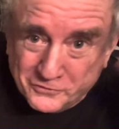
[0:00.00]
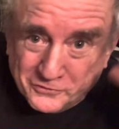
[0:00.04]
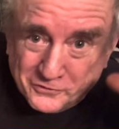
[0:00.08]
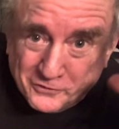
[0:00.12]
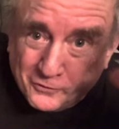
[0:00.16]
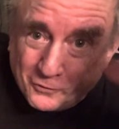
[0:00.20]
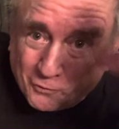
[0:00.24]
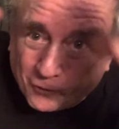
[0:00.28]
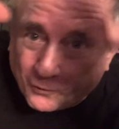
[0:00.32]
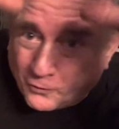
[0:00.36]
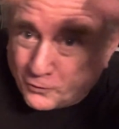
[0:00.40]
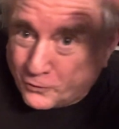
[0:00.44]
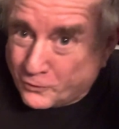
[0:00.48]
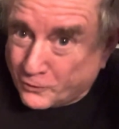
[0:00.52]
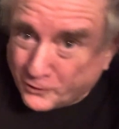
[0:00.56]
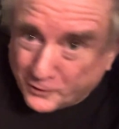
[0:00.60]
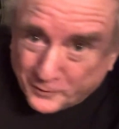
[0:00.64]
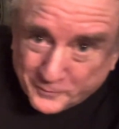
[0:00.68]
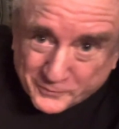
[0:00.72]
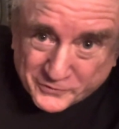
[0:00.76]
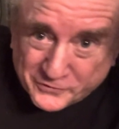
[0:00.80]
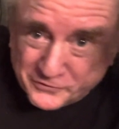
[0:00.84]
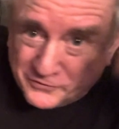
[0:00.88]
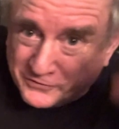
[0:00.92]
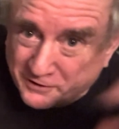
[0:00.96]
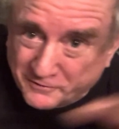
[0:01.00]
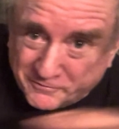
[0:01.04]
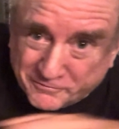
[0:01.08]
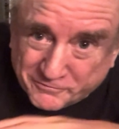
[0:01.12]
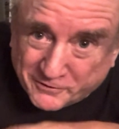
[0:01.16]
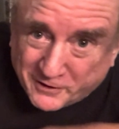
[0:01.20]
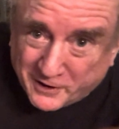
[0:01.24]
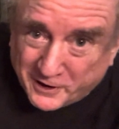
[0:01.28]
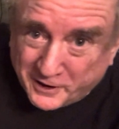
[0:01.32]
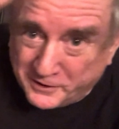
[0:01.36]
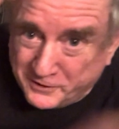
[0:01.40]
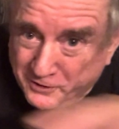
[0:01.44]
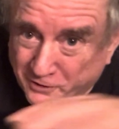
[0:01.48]
and orbs and stuff
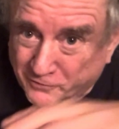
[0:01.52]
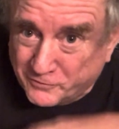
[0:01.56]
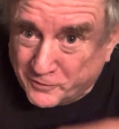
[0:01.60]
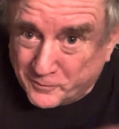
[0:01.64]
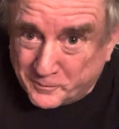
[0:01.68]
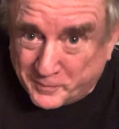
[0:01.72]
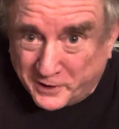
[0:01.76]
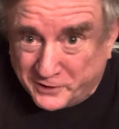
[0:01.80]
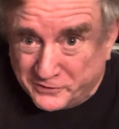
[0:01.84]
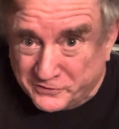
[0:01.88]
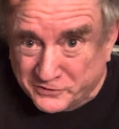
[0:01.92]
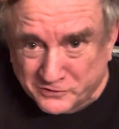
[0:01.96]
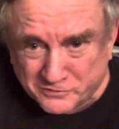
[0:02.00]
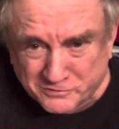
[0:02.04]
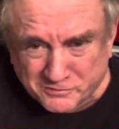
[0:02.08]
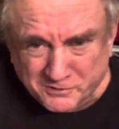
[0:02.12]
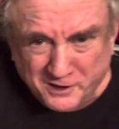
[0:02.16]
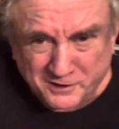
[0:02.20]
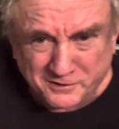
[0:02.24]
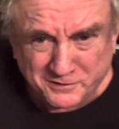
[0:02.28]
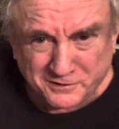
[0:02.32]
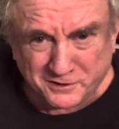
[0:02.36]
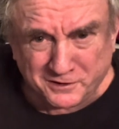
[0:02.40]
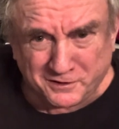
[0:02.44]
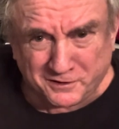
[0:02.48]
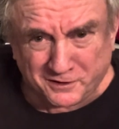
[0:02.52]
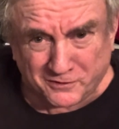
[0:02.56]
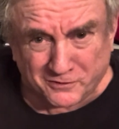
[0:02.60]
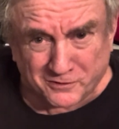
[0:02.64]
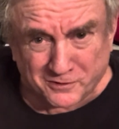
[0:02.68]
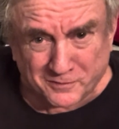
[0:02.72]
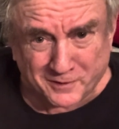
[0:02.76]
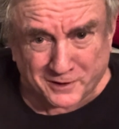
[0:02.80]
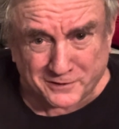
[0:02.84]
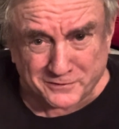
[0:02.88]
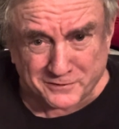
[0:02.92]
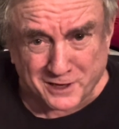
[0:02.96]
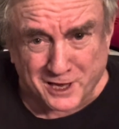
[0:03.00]
flying over bases lately. You heard
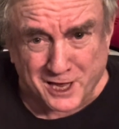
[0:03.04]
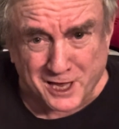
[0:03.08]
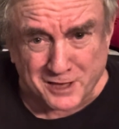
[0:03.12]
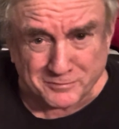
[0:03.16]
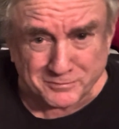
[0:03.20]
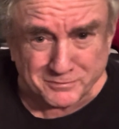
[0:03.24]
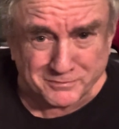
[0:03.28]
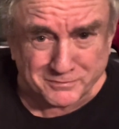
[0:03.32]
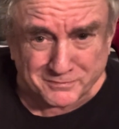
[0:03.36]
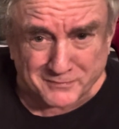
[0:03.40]
about that?